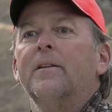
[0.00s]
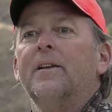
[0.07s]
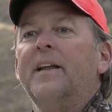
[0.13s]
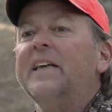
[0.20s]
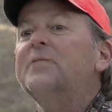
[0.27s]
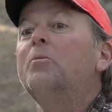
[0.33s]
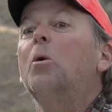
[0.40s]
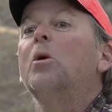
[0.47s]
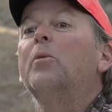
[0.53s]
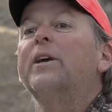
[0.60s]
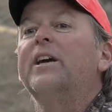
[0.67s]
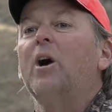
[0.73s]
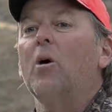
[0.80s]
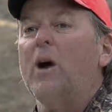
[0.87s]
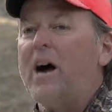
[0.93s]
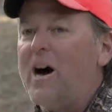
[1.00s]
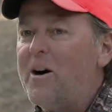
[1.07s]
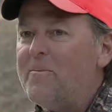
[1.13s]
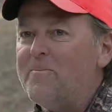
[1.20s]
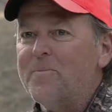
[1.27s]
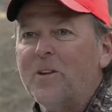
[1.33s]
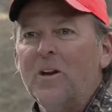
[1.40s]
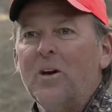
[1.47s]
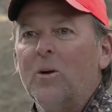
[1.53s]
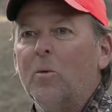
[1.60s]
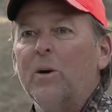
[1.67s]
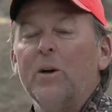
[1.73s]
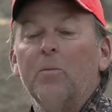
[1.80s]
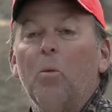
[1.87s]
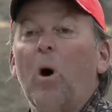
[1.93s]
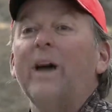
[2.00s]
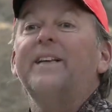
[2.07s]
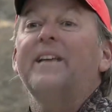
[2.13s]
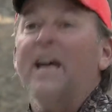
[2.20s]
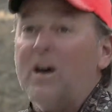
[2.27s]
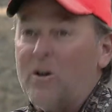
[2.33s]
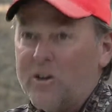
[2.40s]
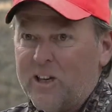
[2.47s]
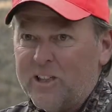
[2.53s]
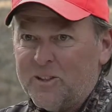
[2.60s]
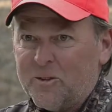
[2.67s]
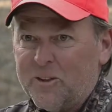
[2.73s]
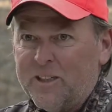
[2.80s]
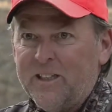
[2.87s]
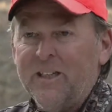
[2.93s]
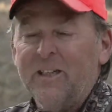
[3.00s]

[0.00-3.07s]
Next morning we go out, we're in whitetail country.